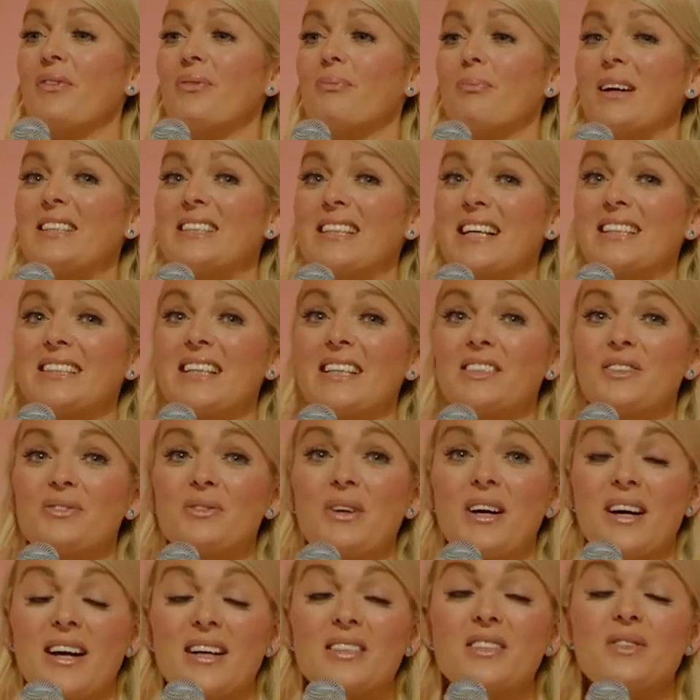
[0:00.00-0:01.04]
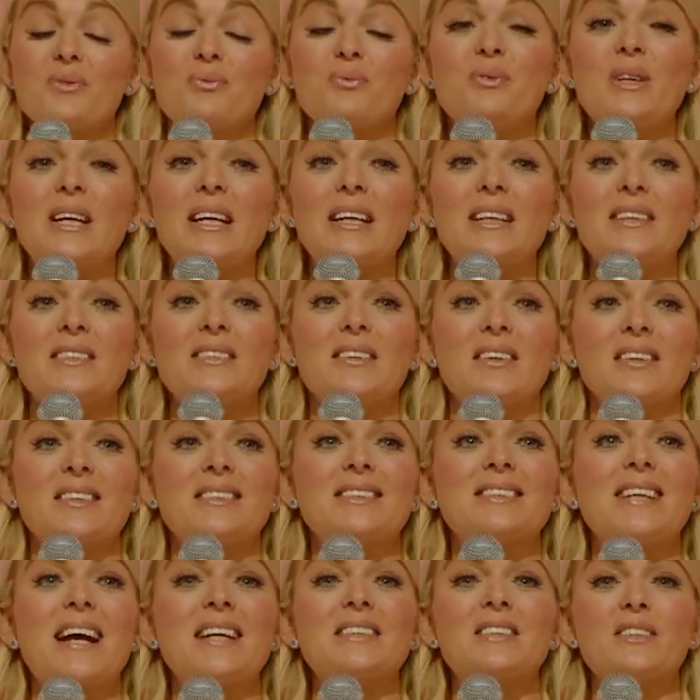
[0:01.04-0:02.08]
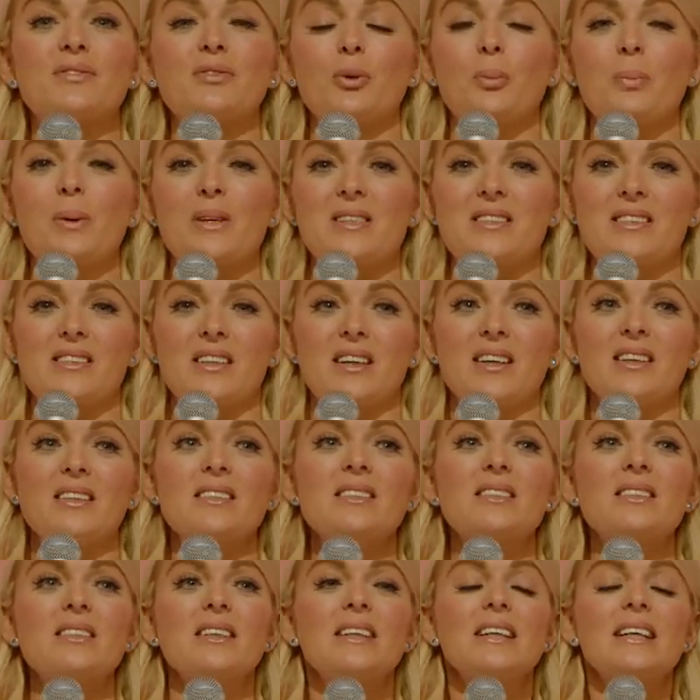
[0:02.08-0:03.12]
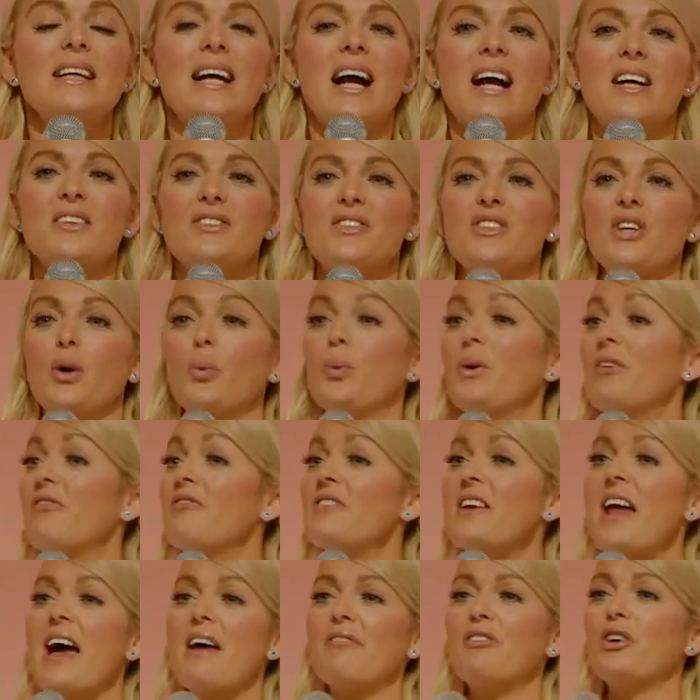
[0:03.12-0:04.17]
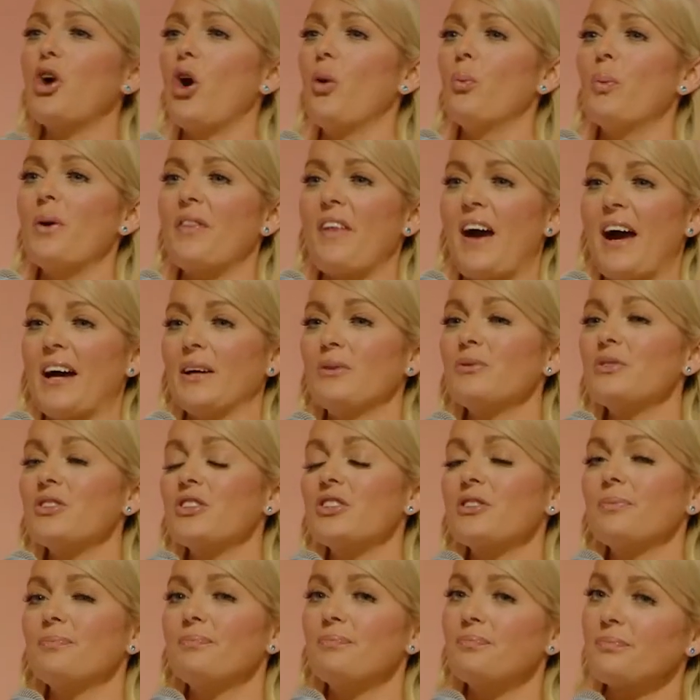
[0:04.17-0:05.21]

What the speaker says: My dad has a really successful business, and so we've never gone without.